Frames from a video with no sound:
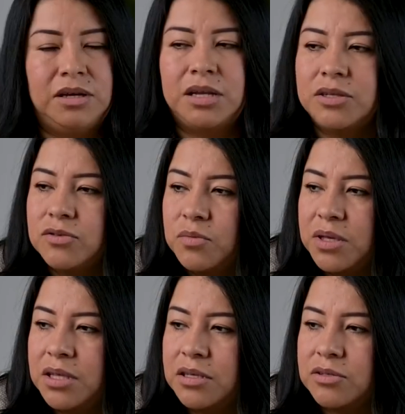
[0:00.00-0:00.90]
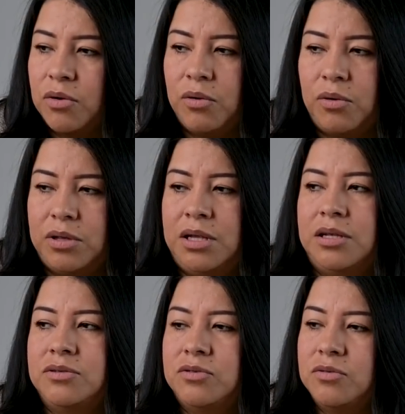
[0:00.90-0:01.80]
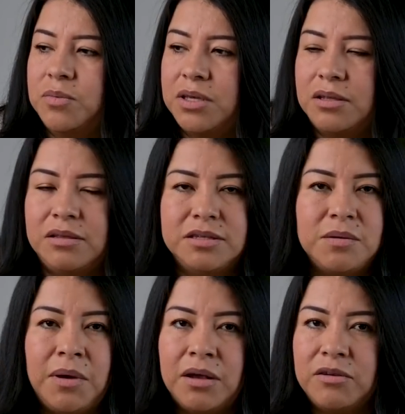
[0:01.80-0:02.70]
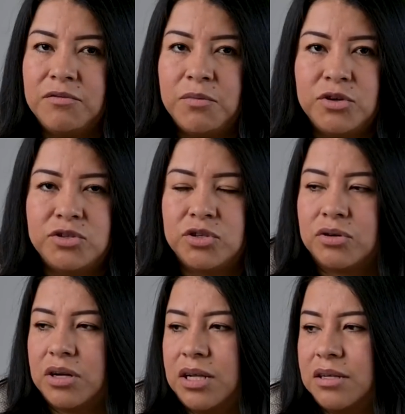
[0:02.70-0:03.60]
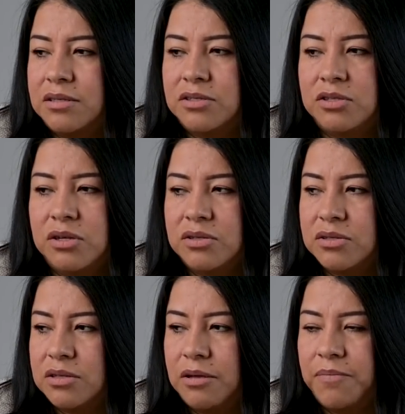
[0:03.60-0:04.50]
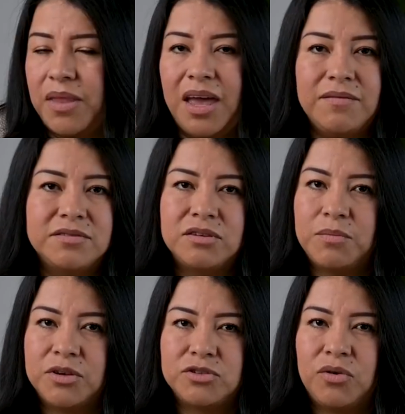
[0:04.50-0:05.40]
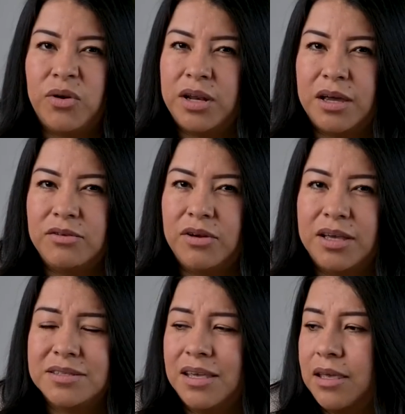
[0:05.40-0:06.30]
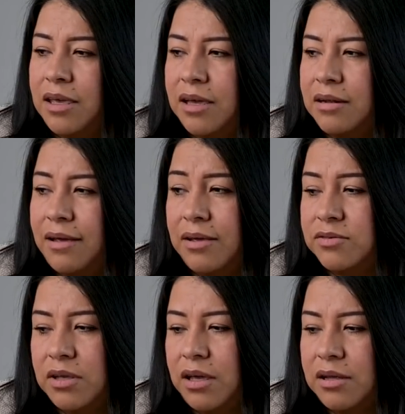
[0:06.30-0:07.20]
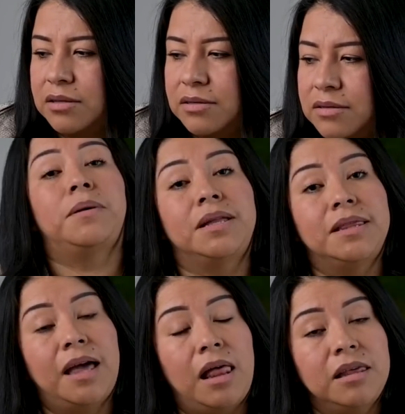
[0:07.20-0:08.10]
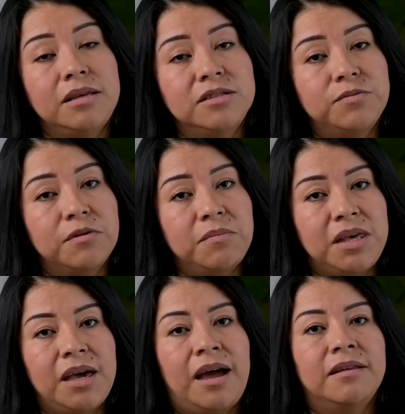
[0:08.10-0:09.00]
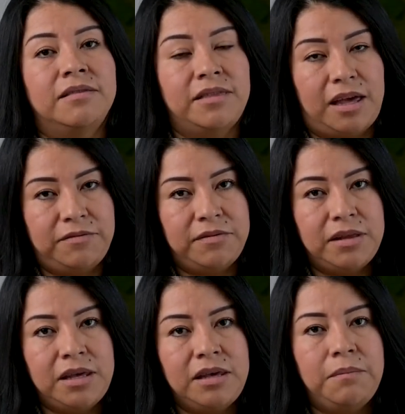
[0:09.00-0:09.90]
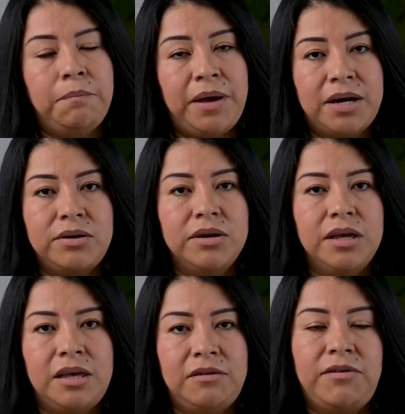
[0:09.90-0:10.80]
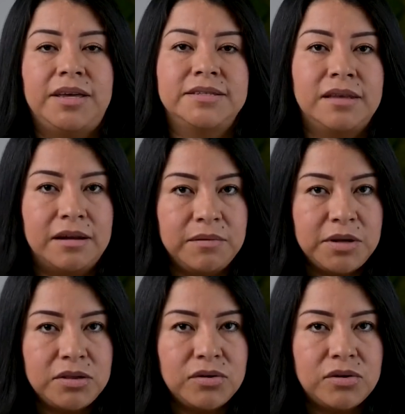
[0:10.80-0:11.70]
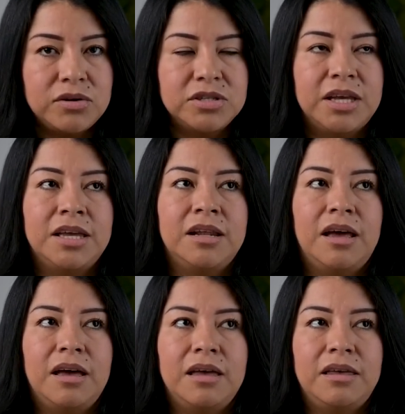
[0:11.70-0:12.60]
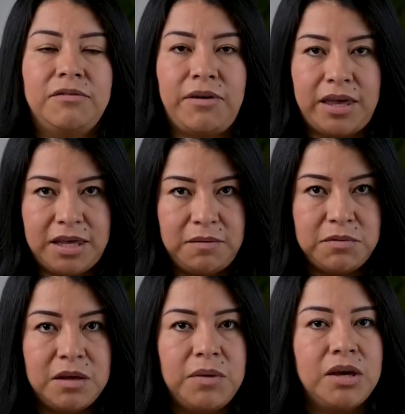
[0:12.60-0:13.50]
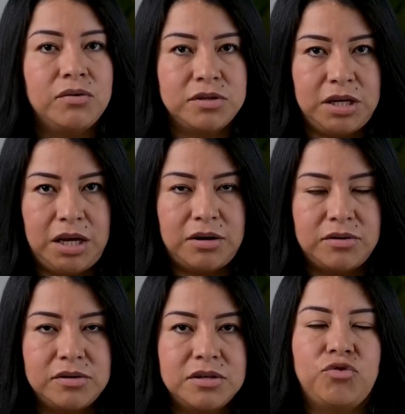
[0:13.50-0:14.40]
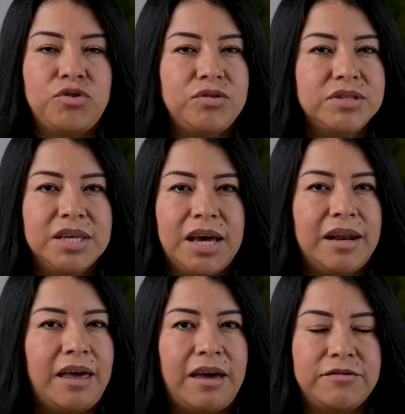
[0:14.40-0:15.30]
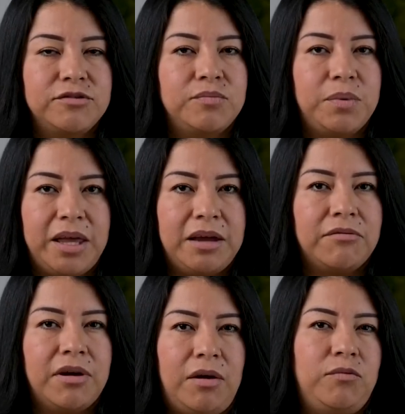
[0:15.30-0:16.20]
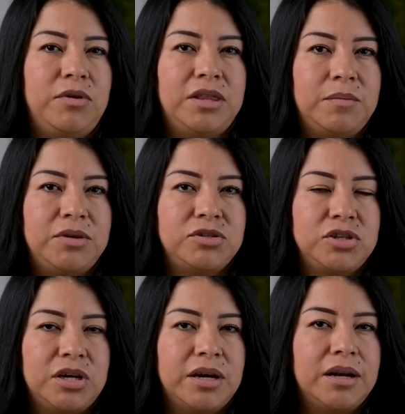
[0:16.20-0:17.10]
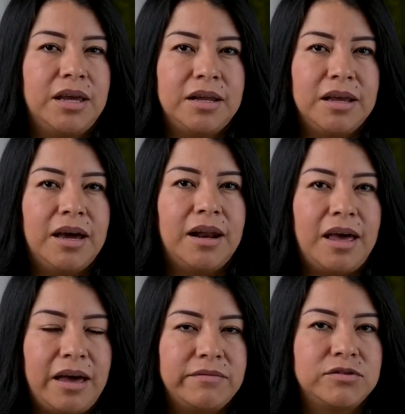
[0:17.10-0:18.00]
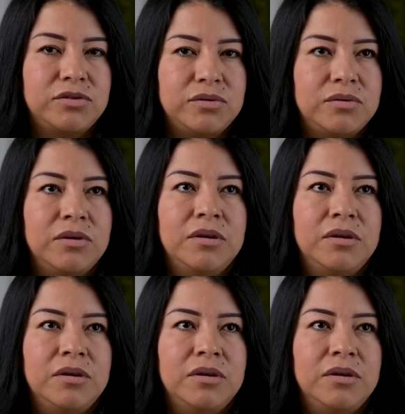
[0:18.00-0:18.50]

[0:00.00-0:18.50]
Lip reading: it needs to be this cold, it needs to be this amount of moisture, and it's just, I have so much going on, you guys. I just can't. But dahlias for me are definitely better if I start them indoors and if I keep them in containers. You just kind of have to play around with them each year and kind of have to